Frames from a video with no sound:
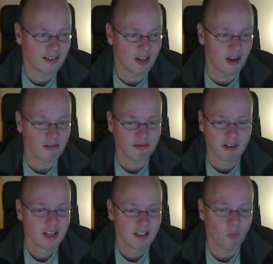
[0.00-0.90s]
You know,
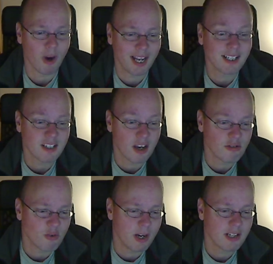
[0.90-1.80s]
why let it go
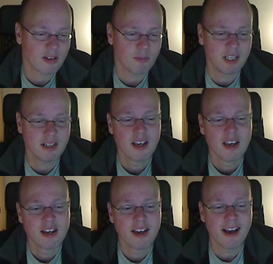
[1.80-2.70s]
to waste? I mean,
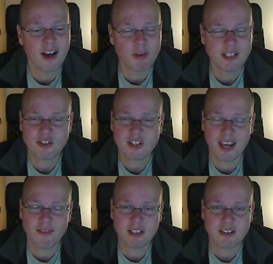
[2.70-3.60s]
we just
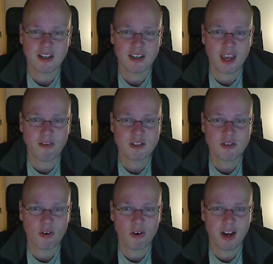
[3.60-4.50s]
gave it
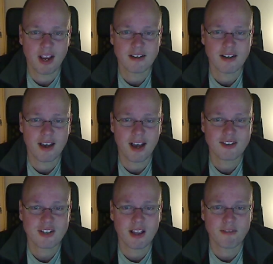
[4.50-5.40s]
to her, and I
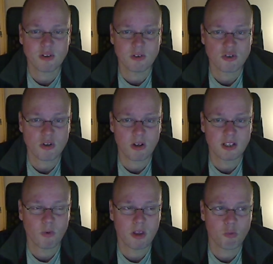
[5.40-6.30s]
still have to install
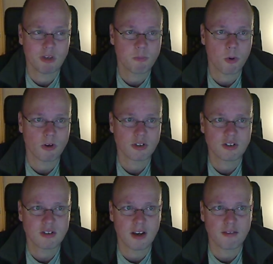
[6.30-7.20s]
it with Wii Sports and
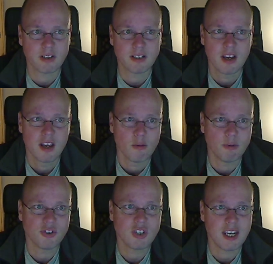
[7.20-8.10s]
stuff, and
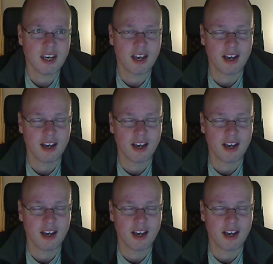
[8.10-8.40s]
we'll see